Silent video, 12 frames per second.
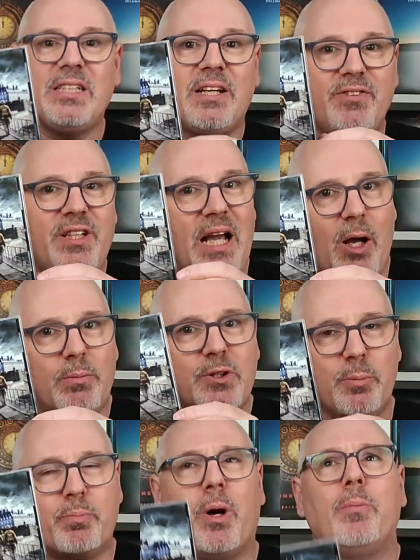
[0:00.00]
give the
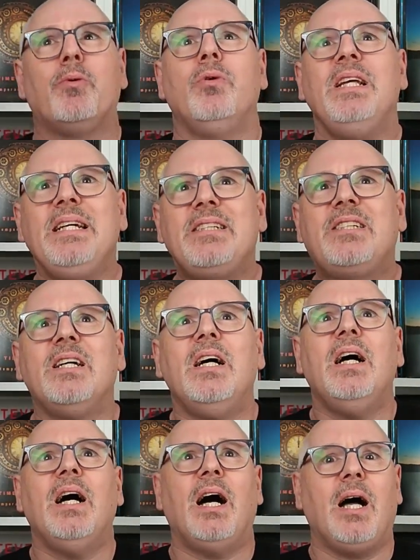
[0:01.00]
albums a proper release,
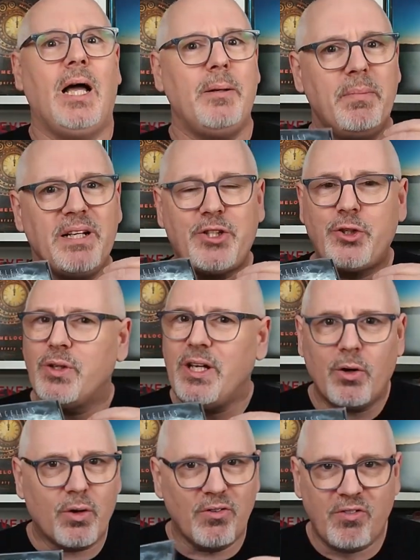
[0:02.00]
and make sure
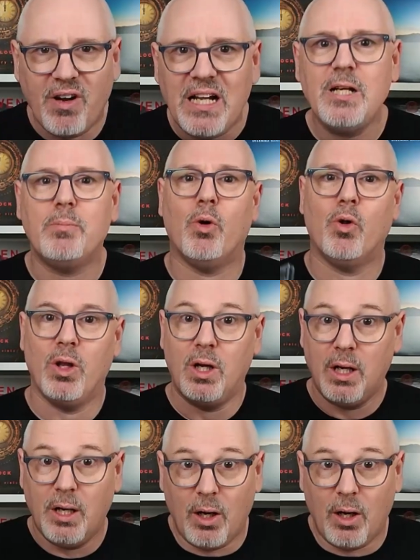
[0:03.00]
they are available